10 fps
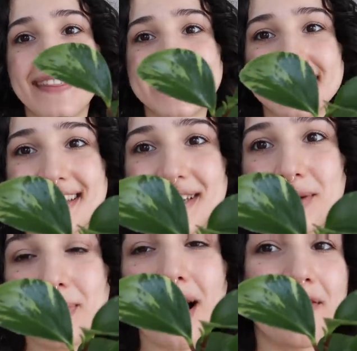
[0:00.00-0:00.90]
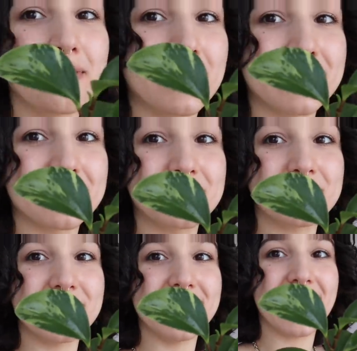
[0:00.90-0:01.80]
And this is the new pot for my little
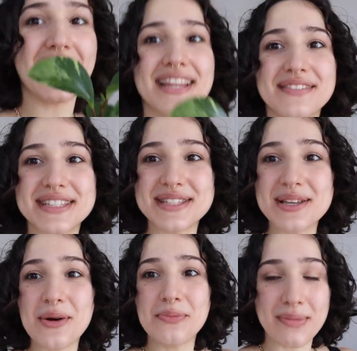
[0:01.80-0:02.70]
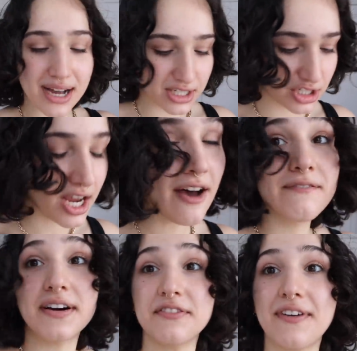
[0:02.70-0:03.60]
tree. I love it so much.
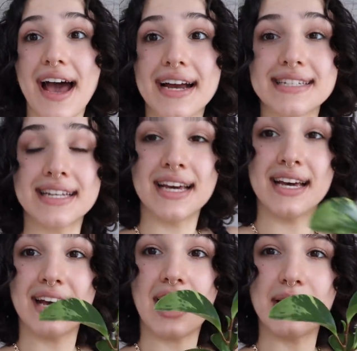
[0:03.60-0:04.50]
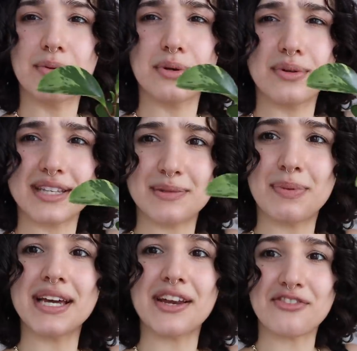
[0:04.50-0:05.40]
Fun fact, I grew this
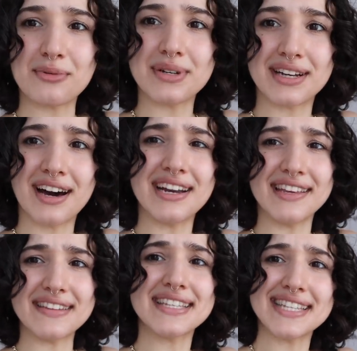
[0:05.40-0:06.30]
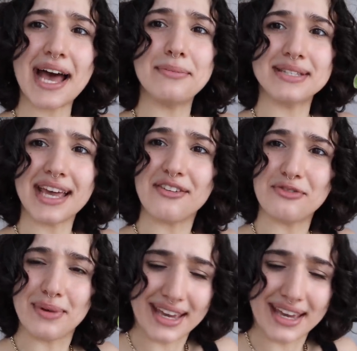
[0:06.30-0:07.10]
plant from a cutting that Sabs gave